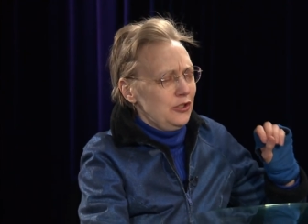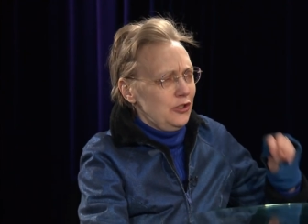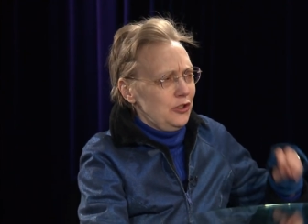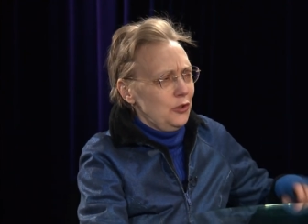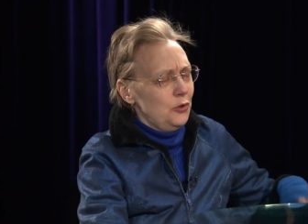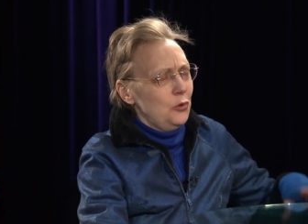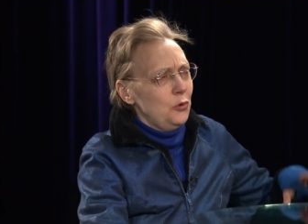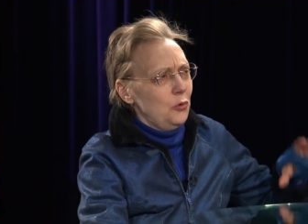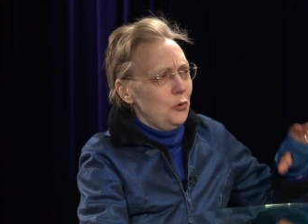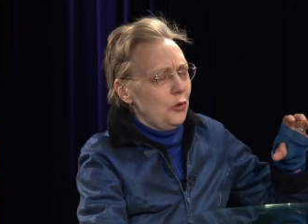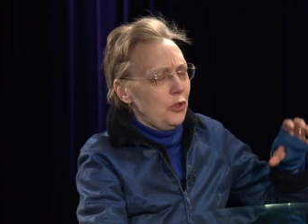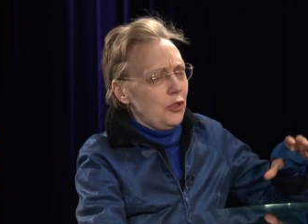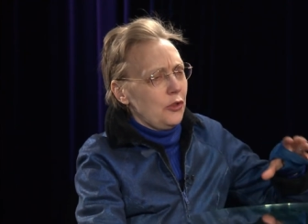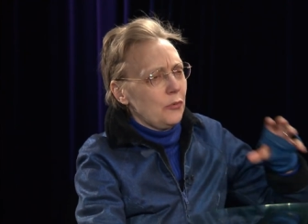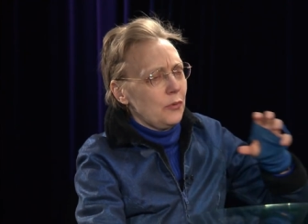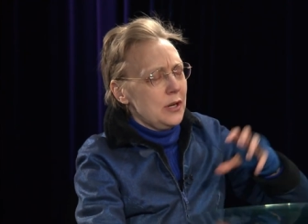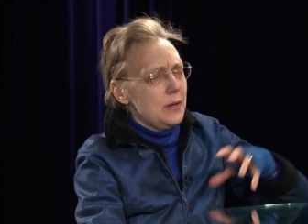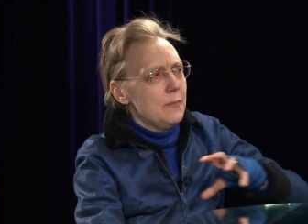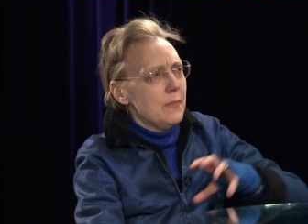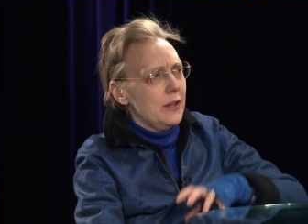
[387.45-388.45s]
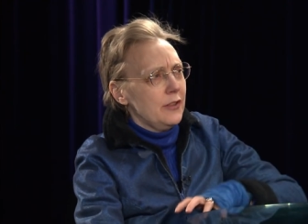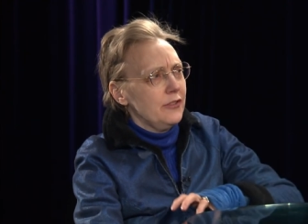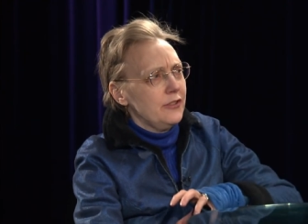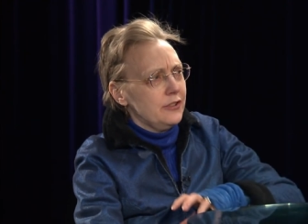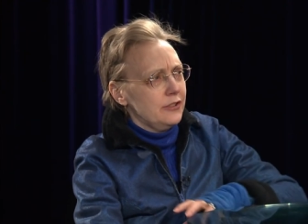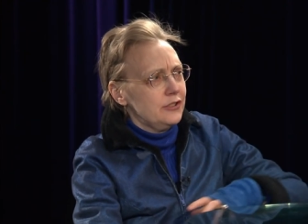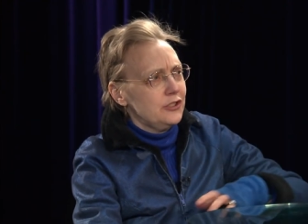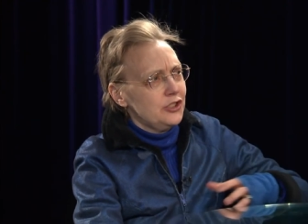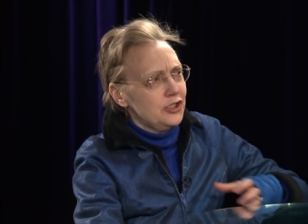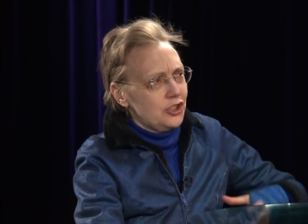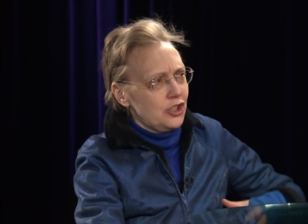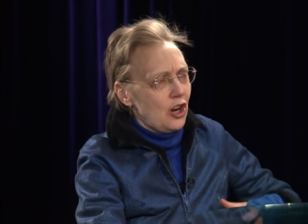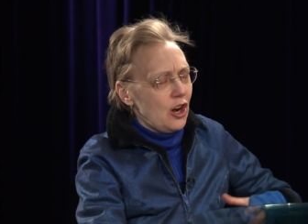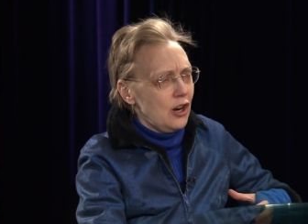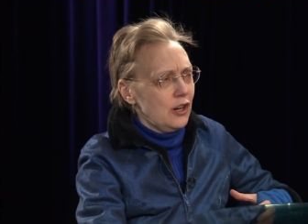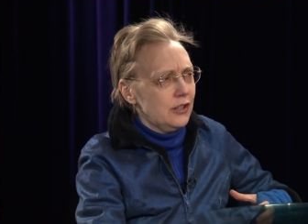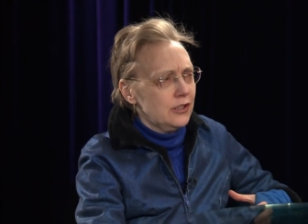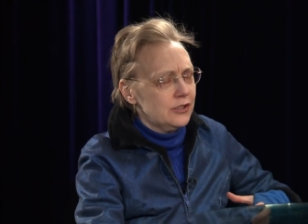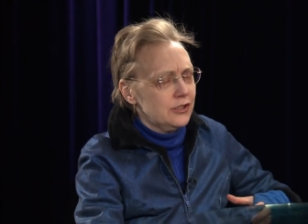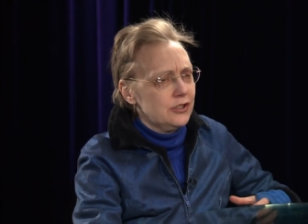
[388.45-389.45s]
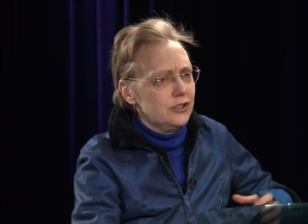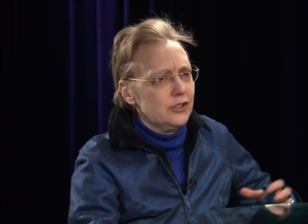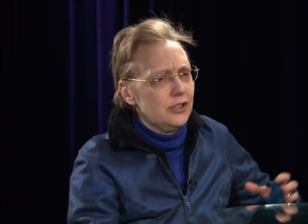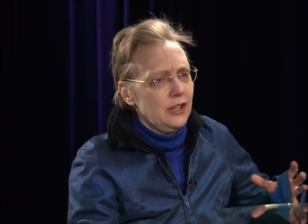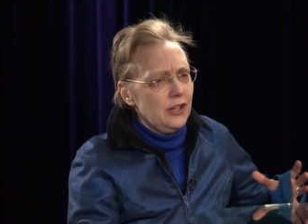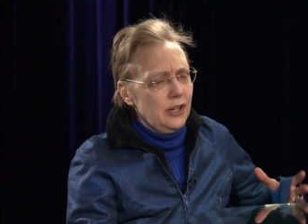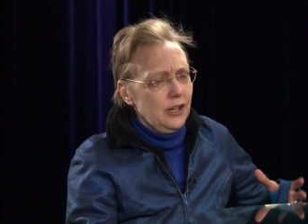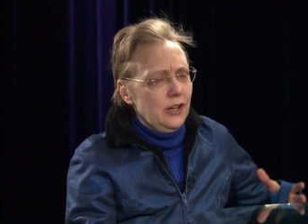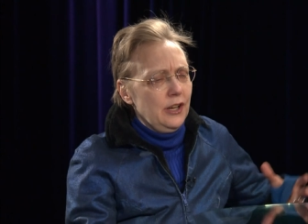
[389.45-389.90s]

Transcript: two three month chunks,